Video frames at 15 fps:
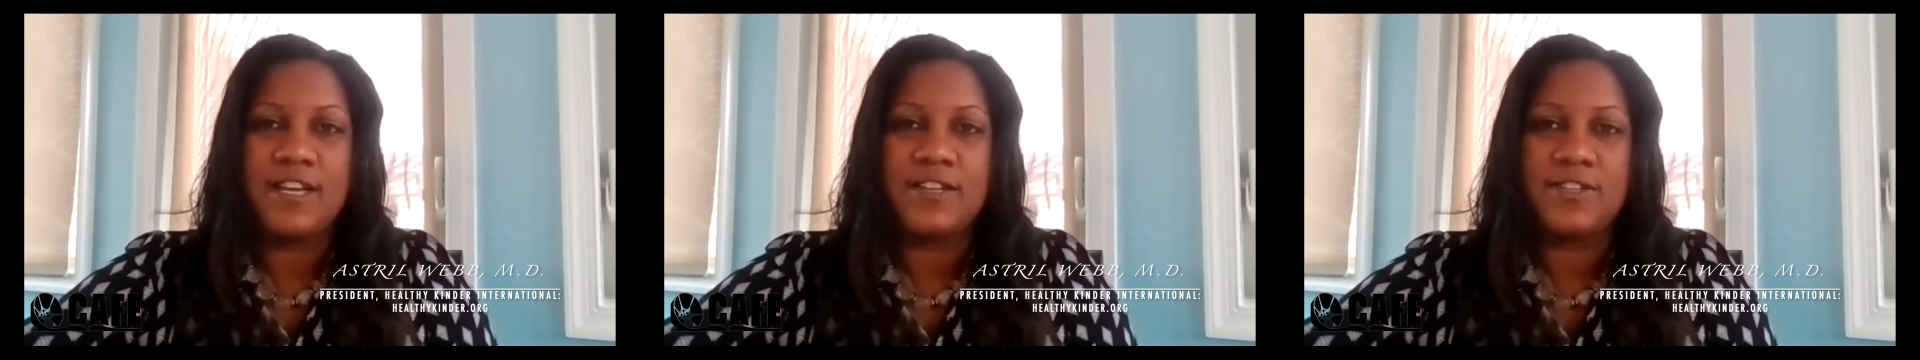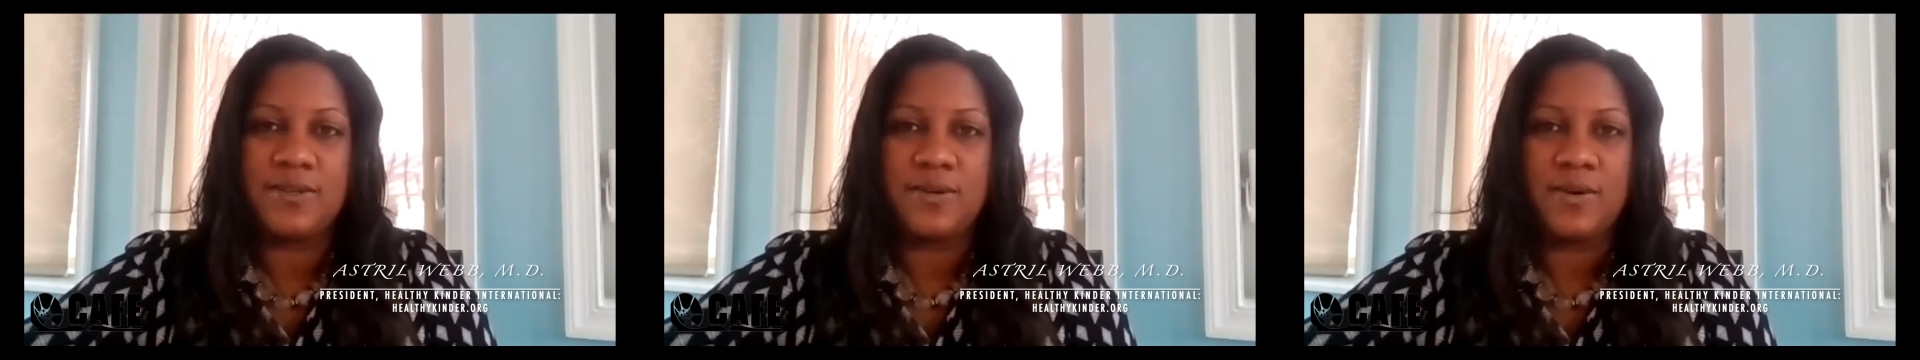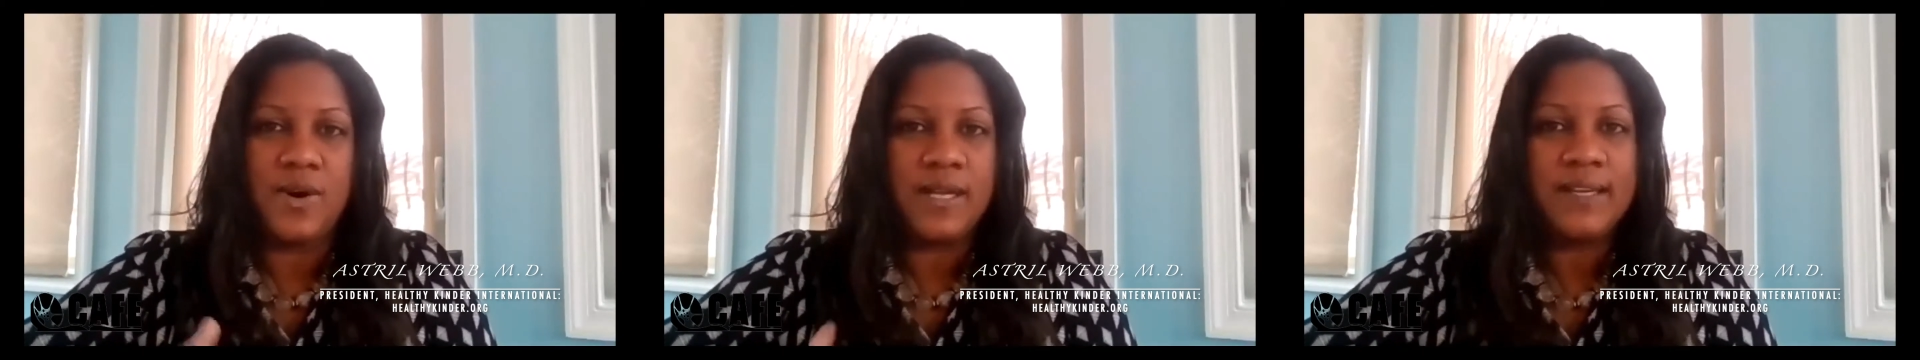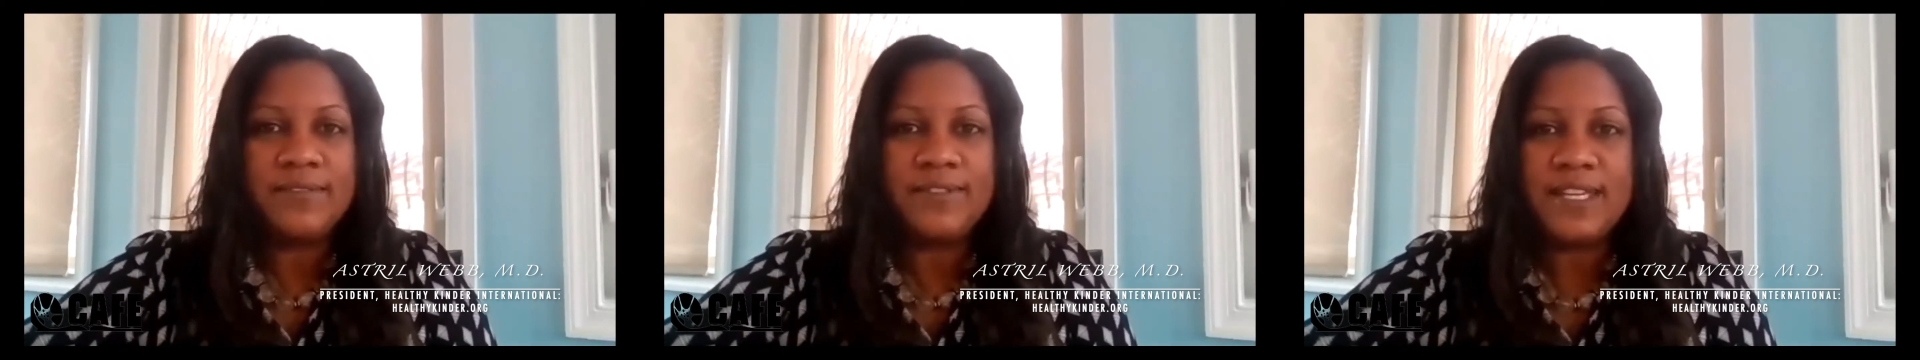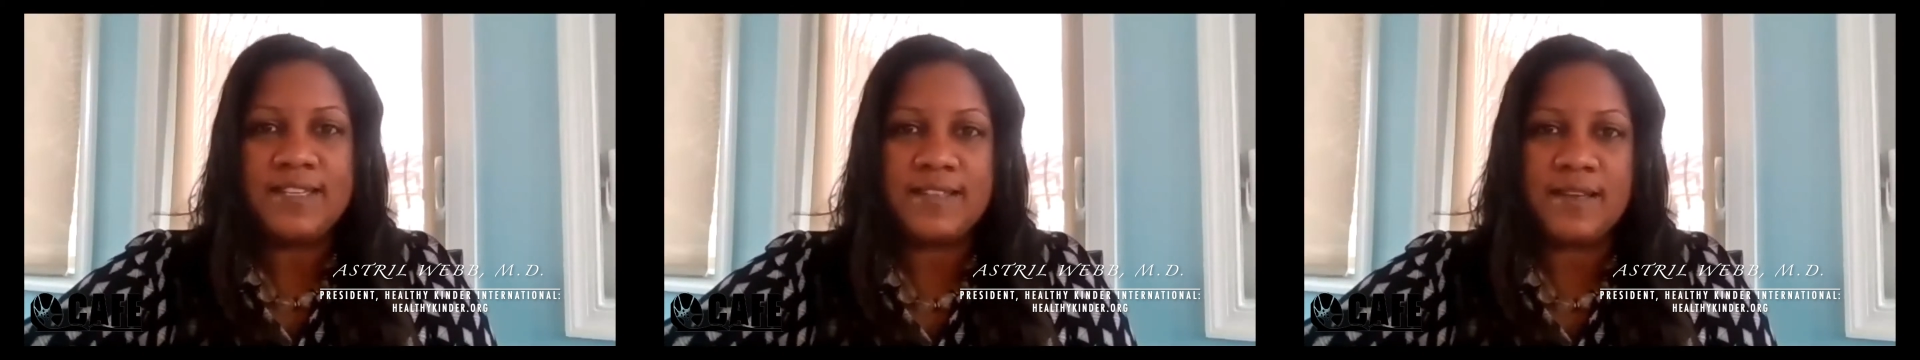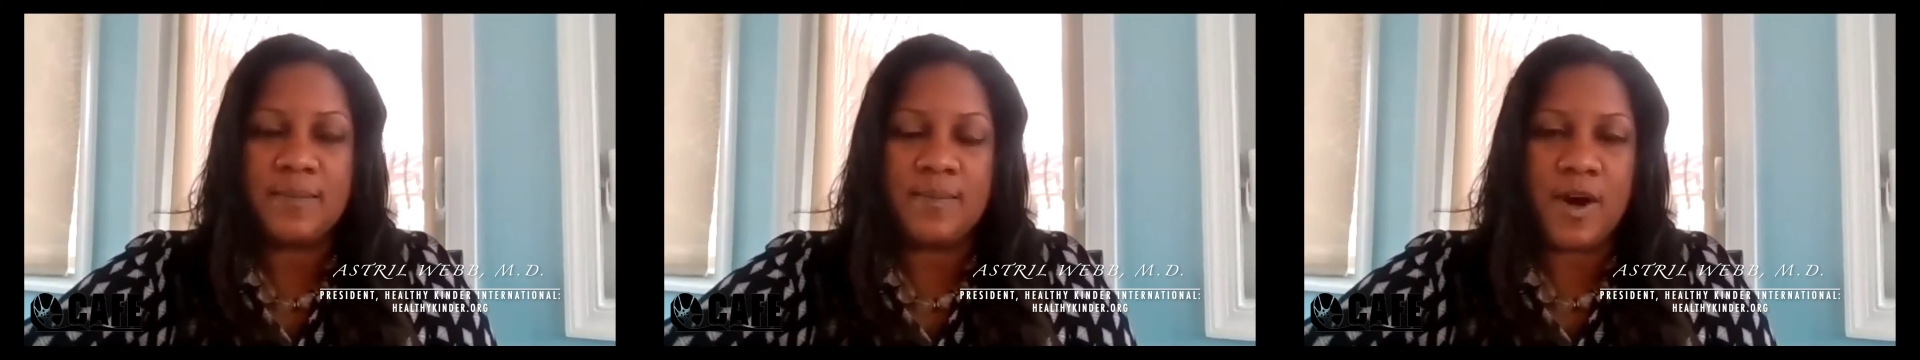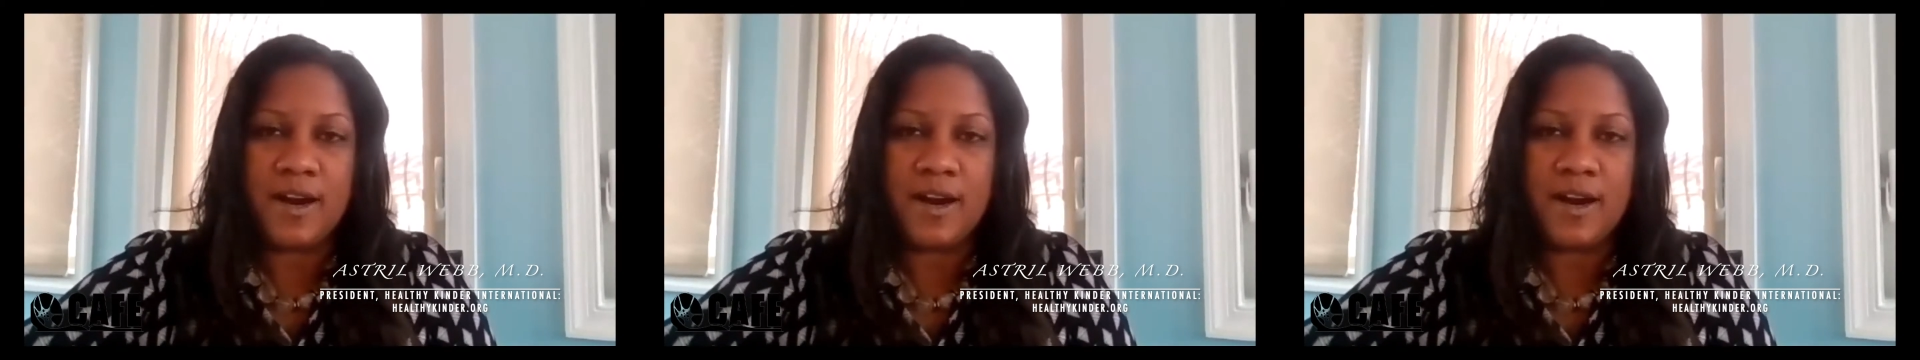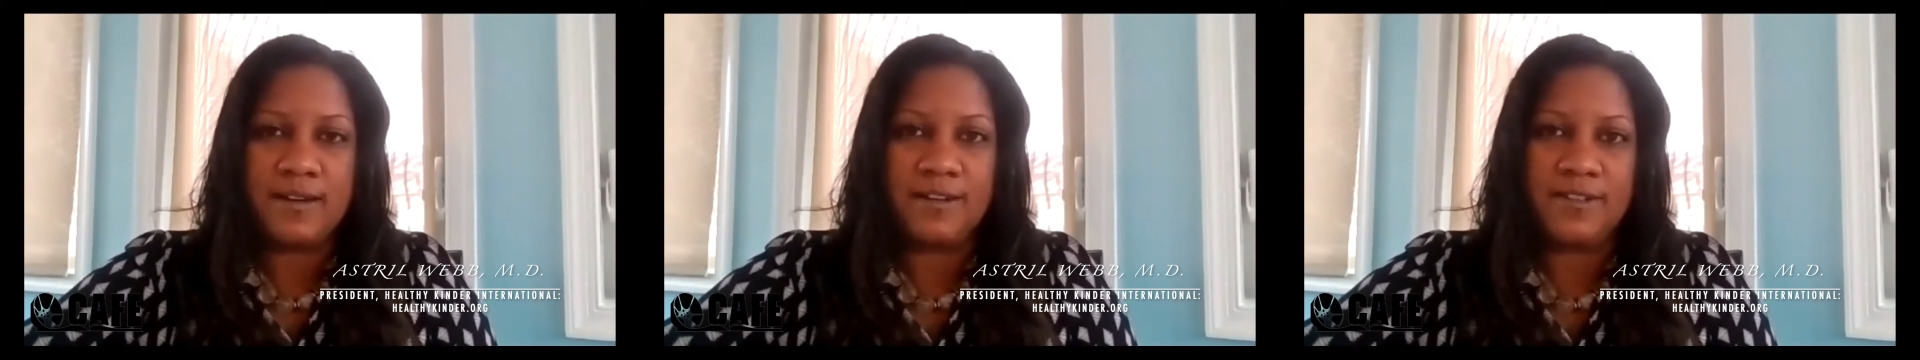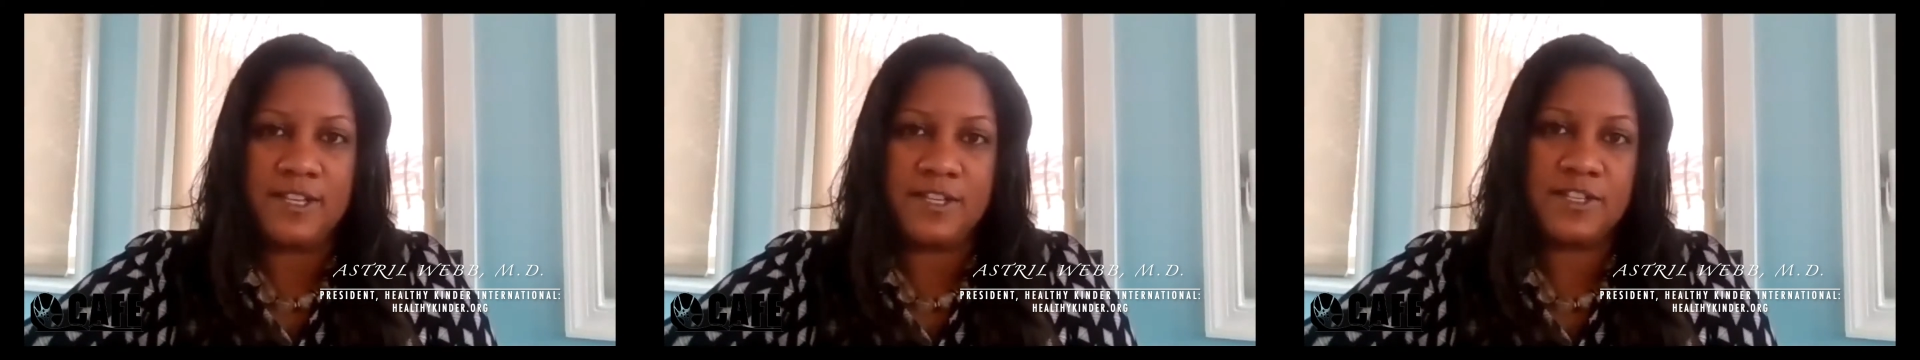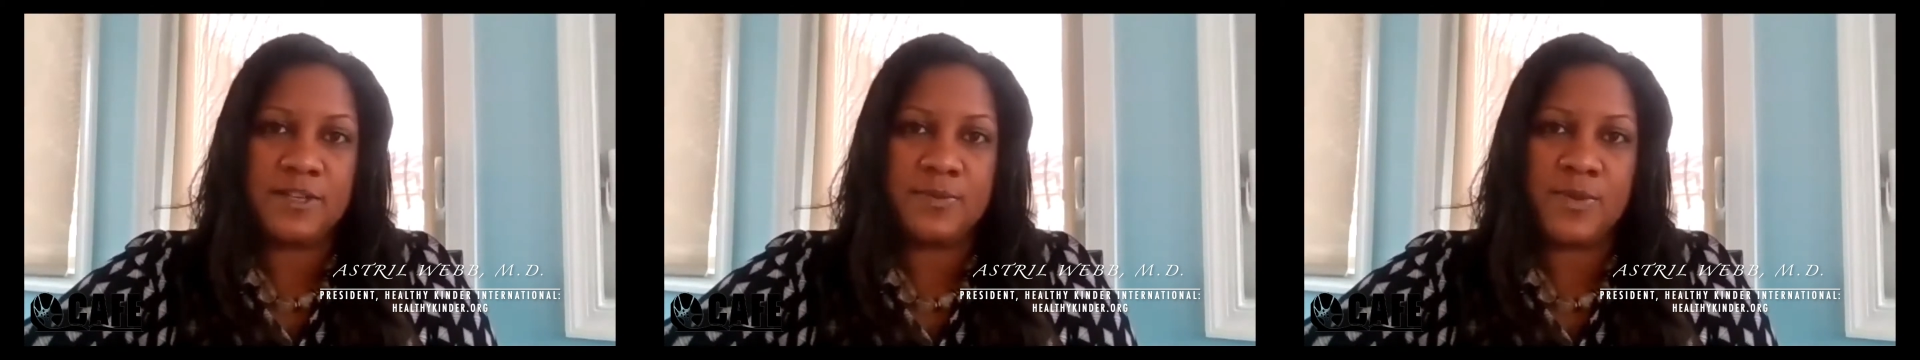So all of these are part of
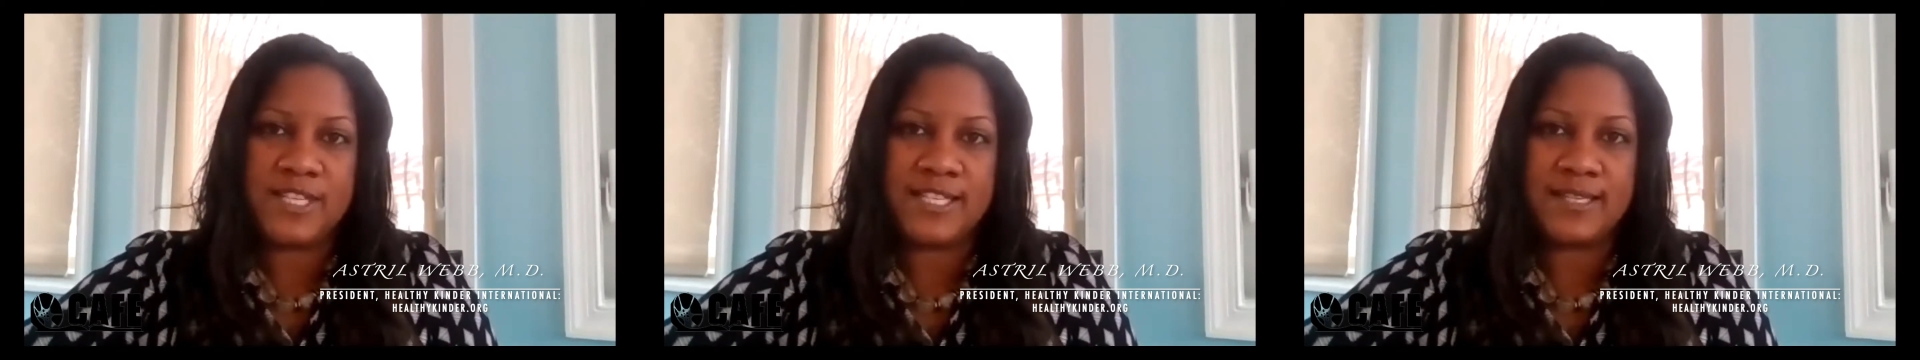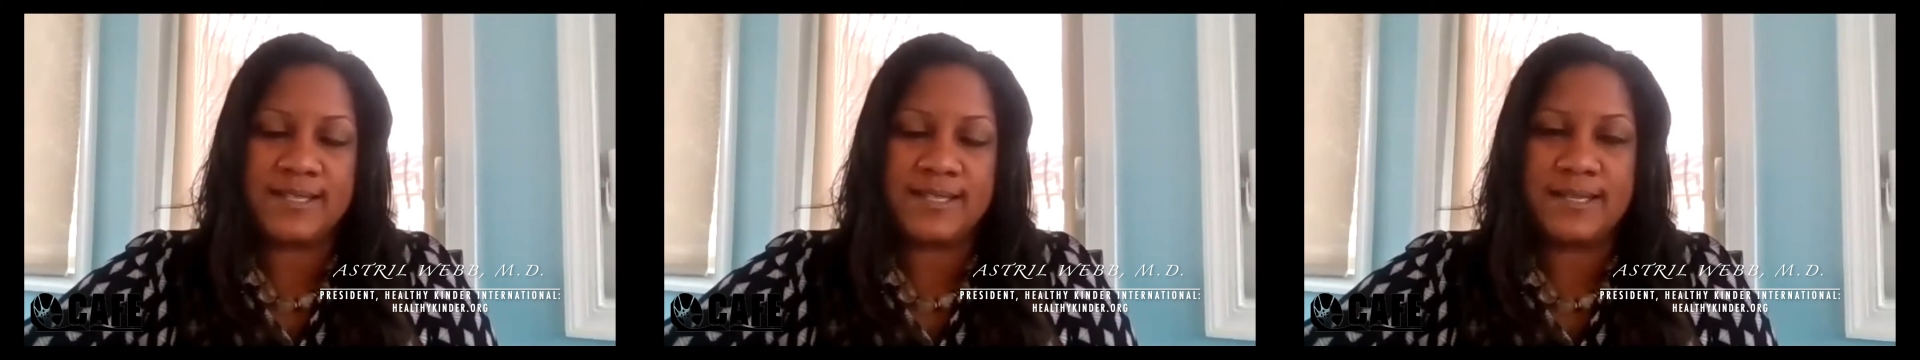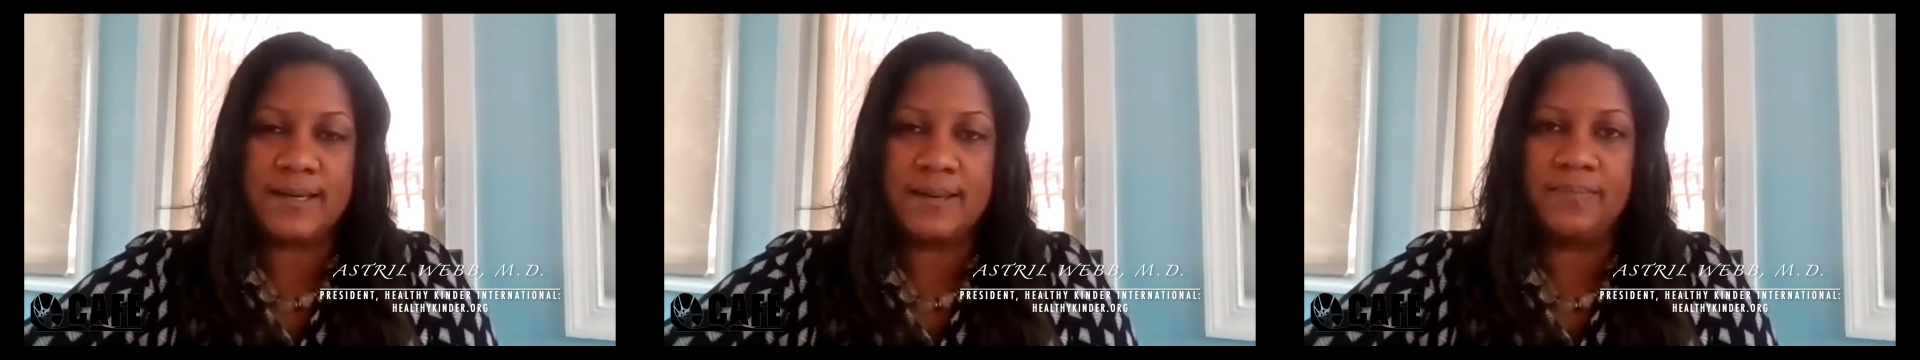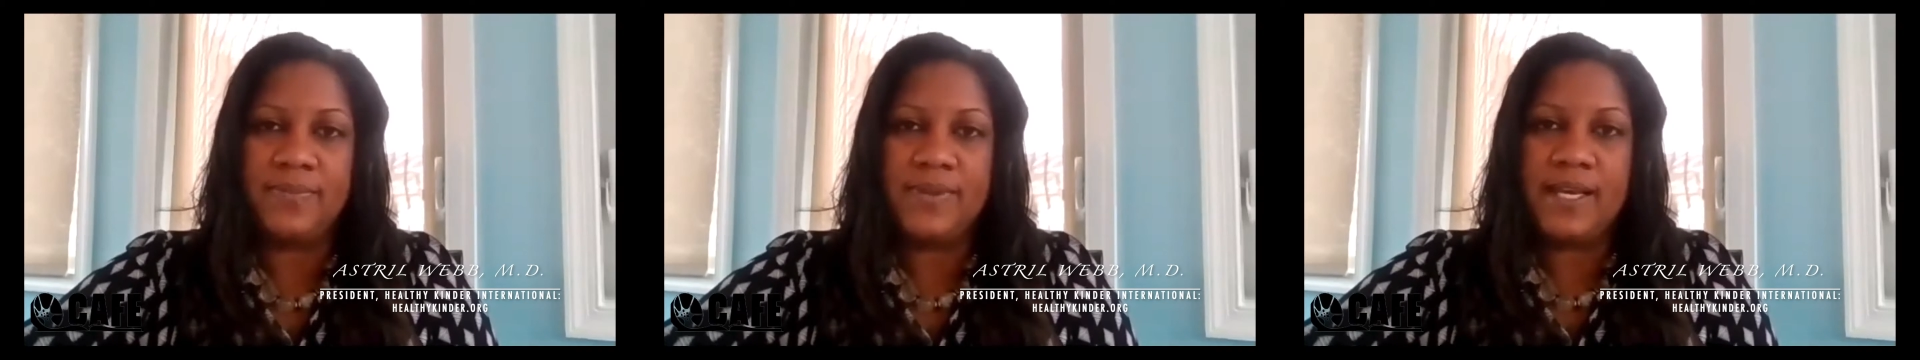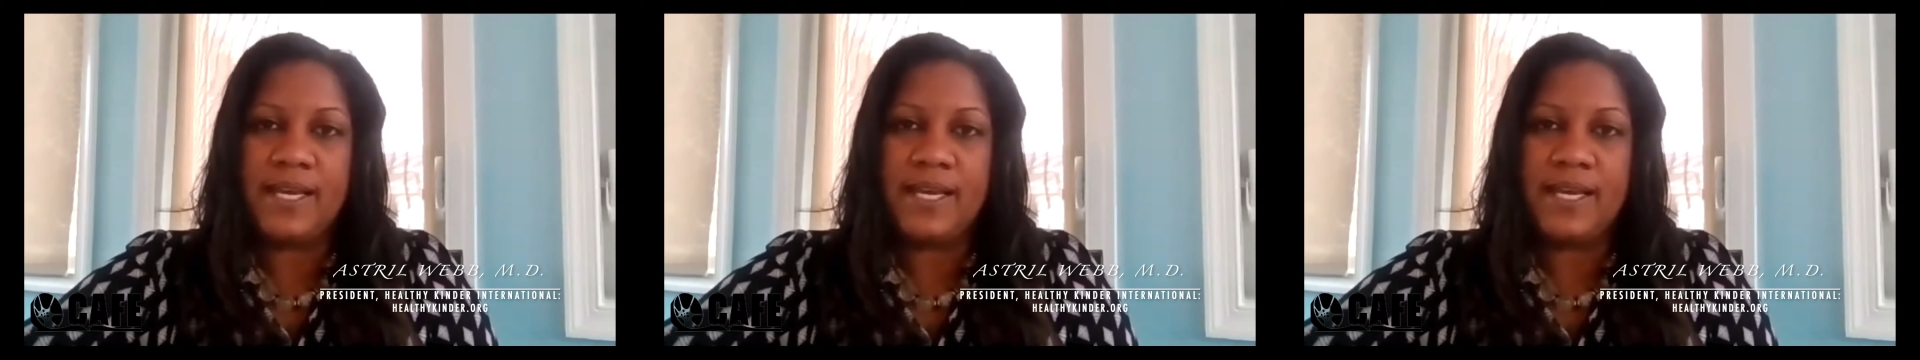the support system.